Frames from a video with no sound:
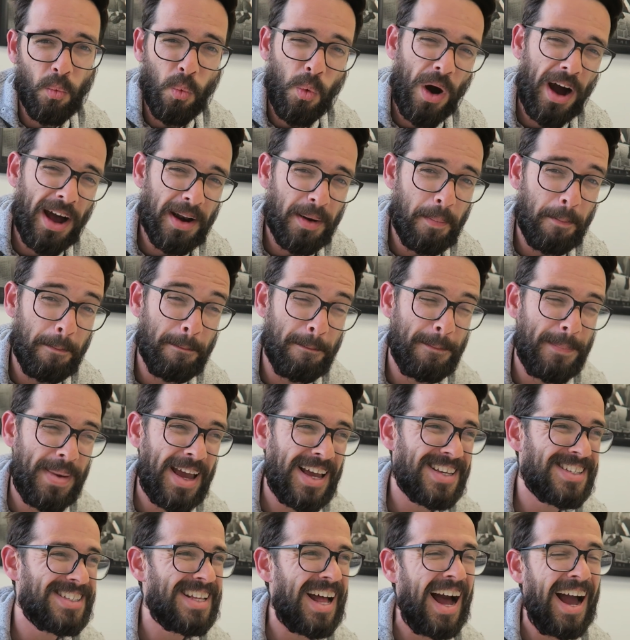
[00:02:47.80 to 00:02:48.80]
one
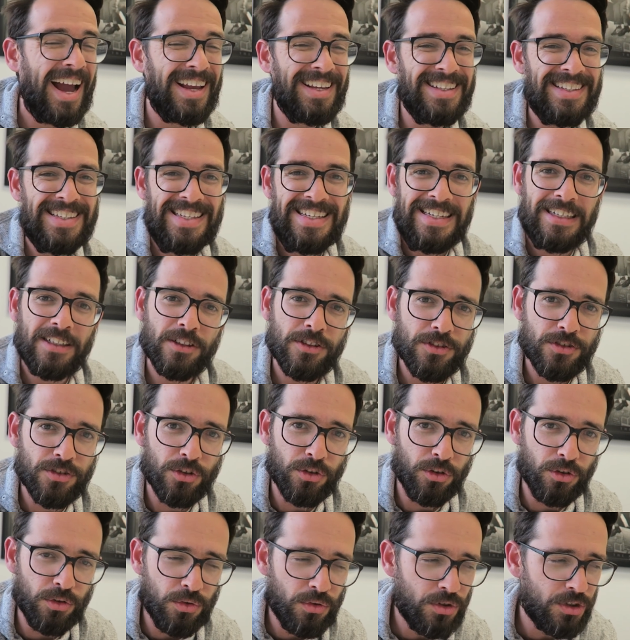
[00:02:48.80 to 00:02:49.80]
best ideal
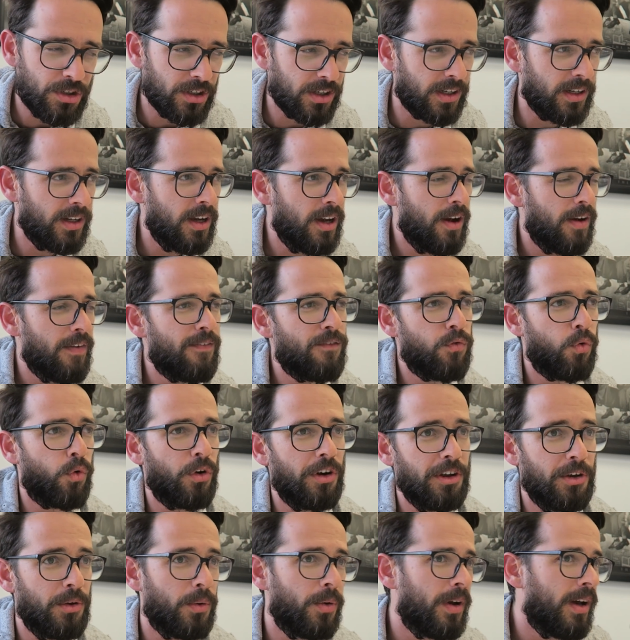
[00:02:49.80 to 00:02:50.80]
solution
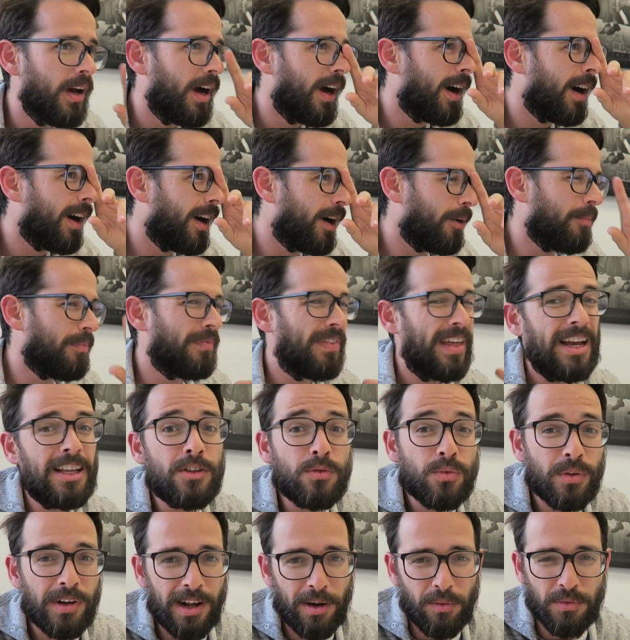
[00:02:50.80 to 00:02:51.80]
for you.
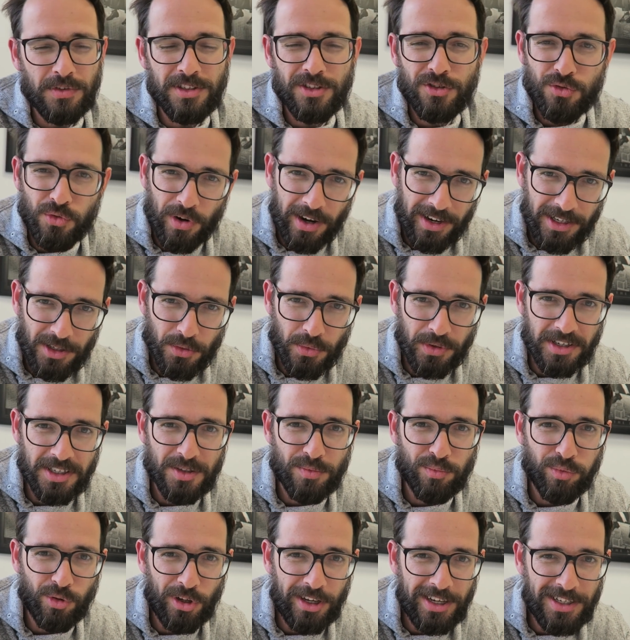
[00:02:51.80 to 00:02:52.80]
That's what I was trying to
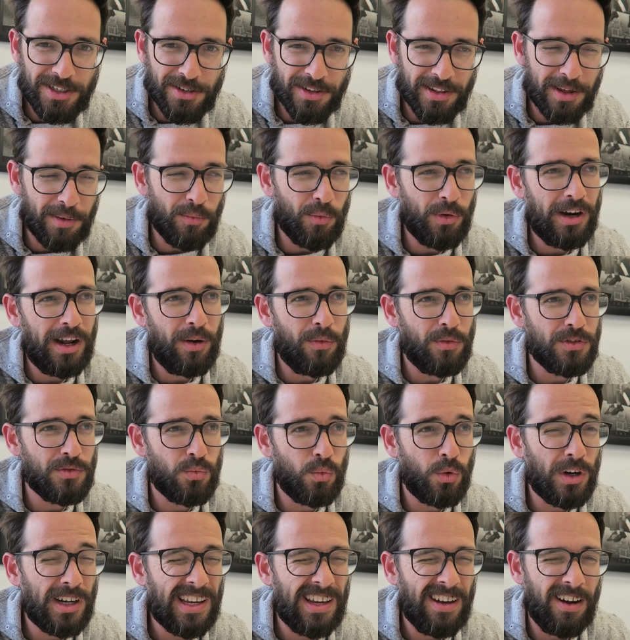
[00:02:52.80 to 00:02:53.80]
explain to them when I was
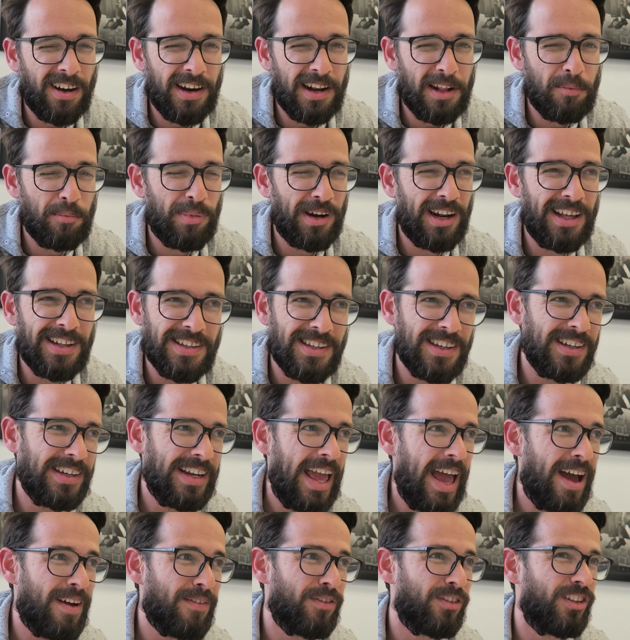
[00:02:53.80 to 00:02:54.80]
working on it, but I didn't
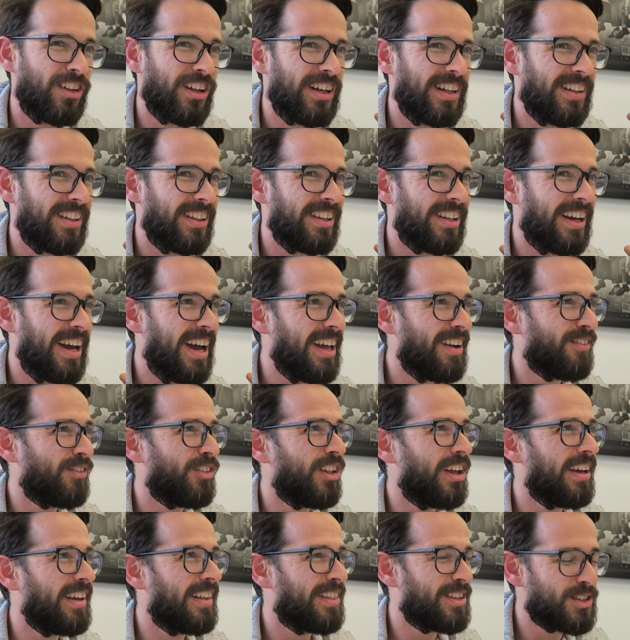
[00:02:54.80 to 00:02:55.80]
have kind
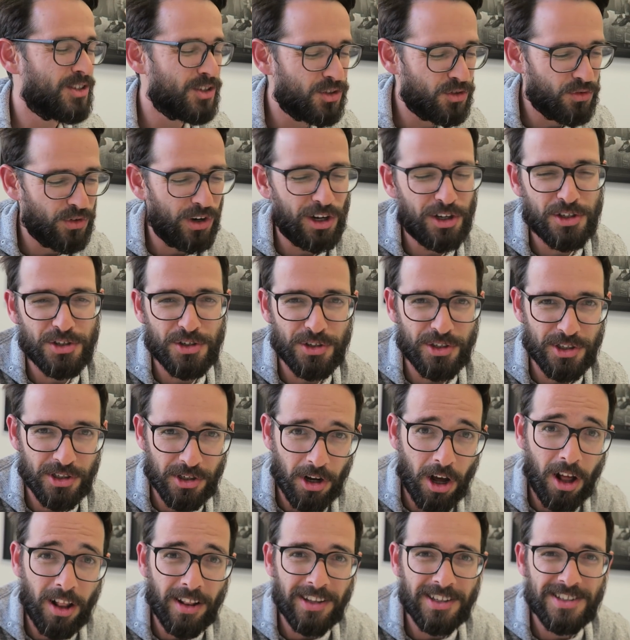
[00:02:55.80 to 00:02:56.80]
of like the structured
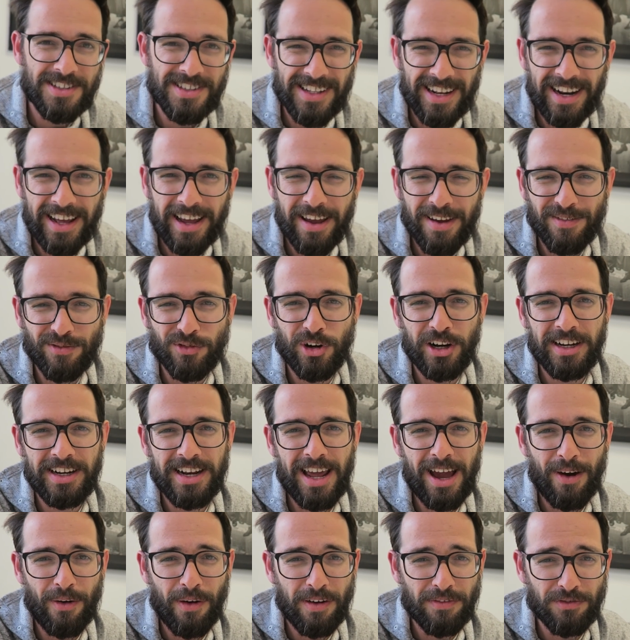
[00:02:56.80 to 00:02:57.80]
knowledge that I have right
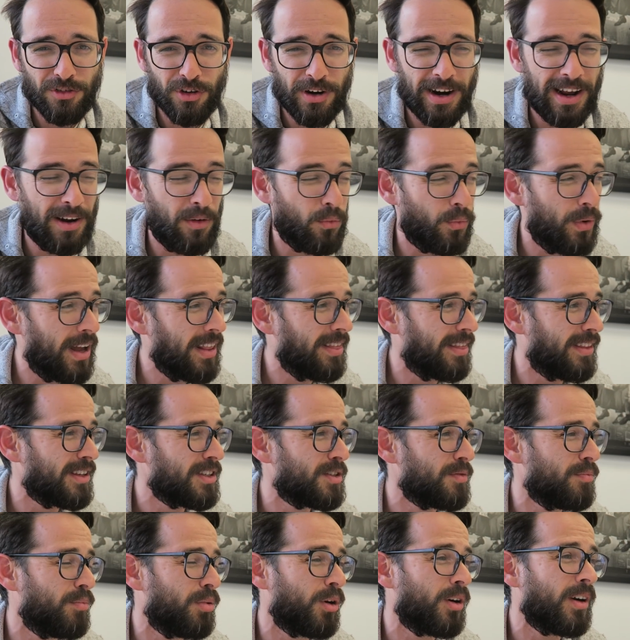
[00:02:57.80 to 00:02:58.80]
now after I read
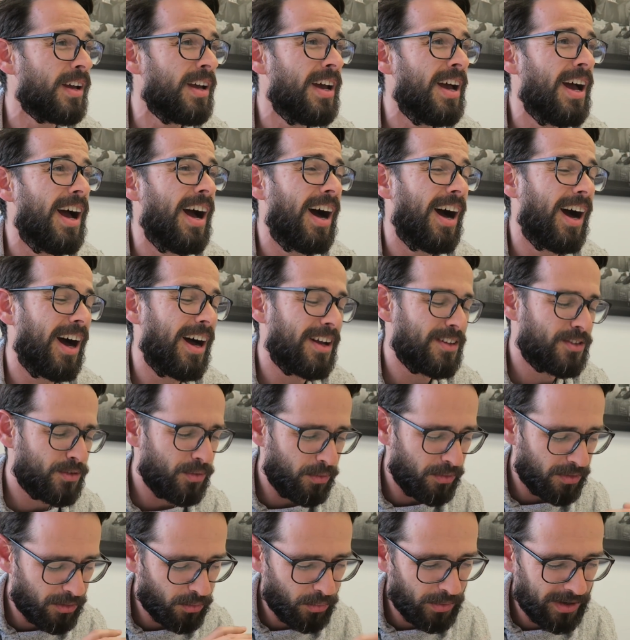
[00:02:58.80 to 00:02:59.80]
this book.
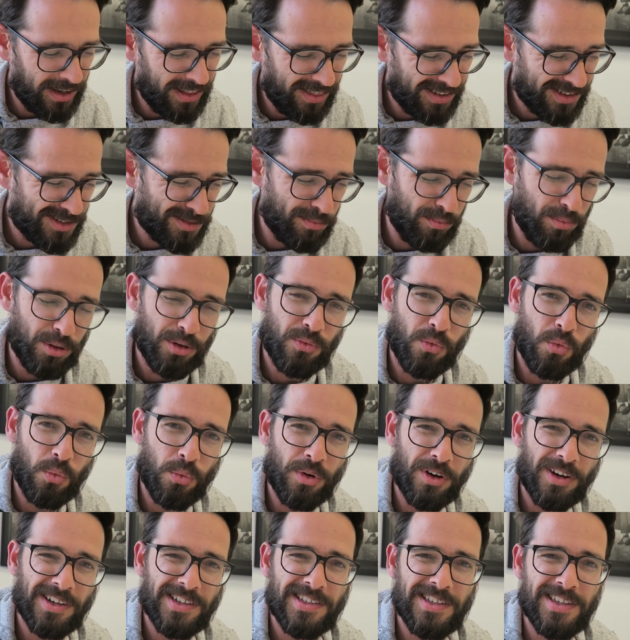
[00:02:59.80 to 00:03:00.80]
So the way this book
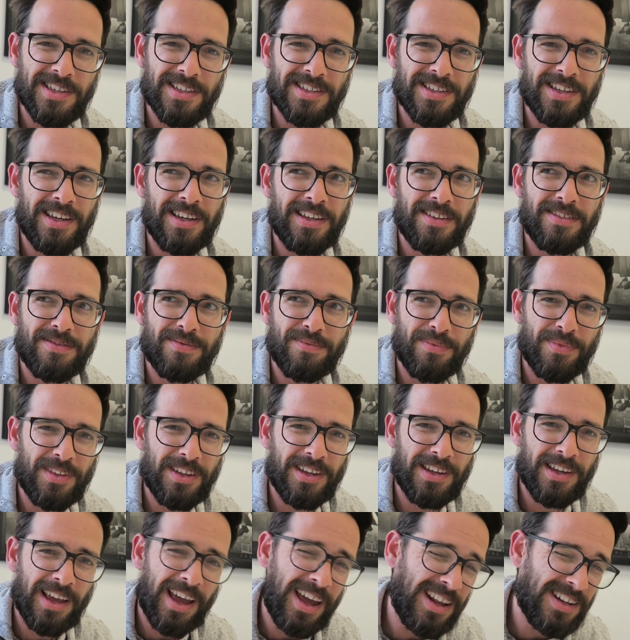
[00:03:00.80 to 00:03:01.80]
works is it
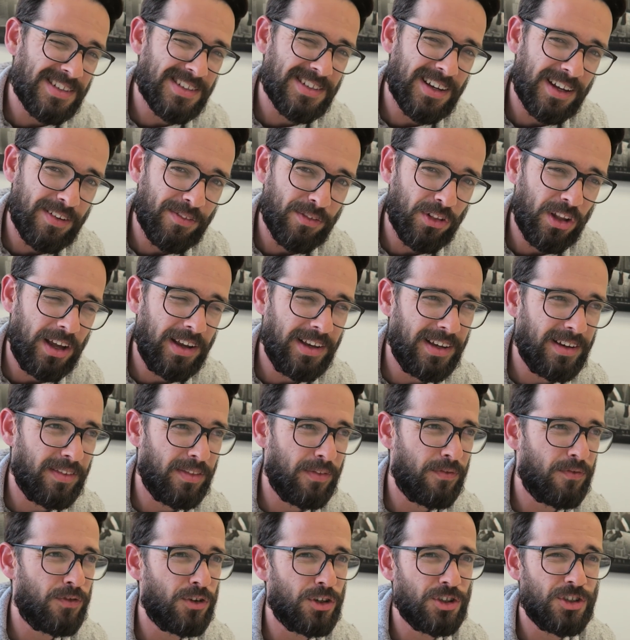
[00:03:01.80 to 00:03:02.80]
has kind of like
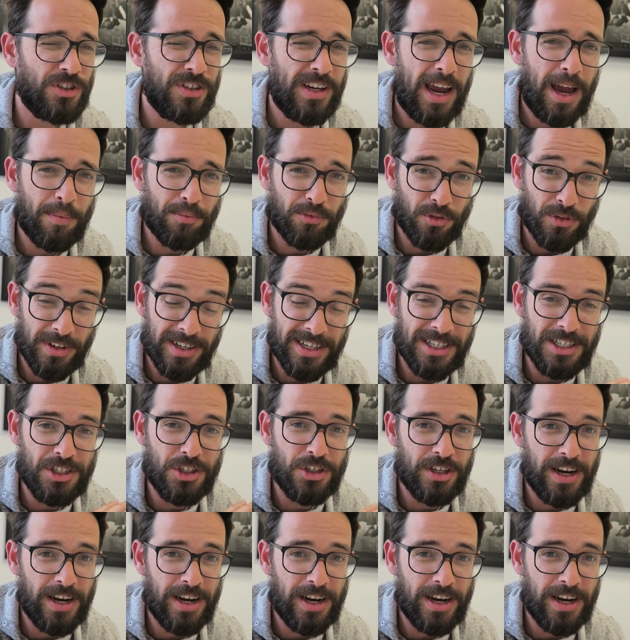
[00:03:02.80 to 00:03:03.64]
the first chapter in